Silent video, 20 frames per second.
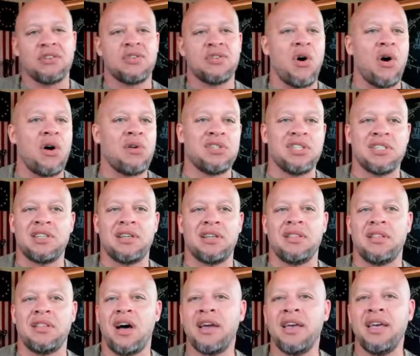So I was just a
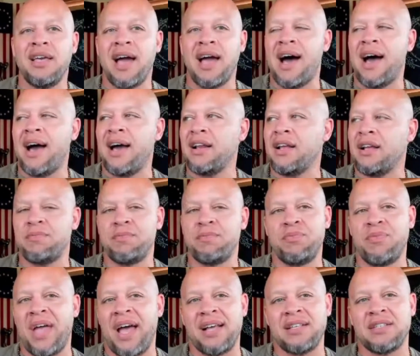lucky guy that
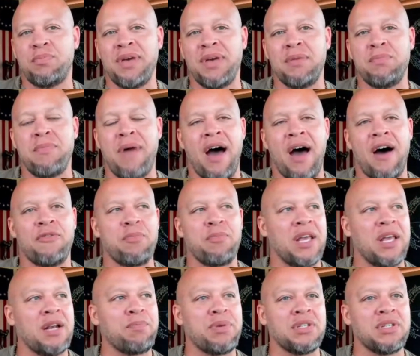has a big mouth,
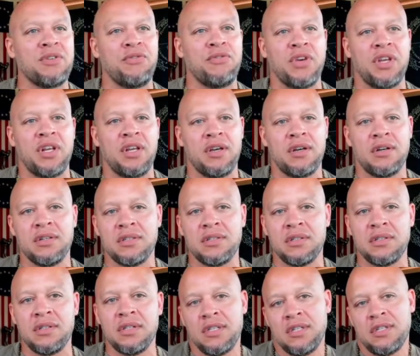made a bunch of videos,
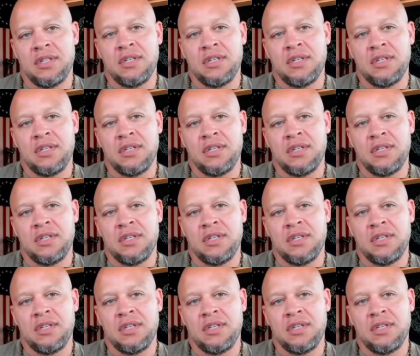and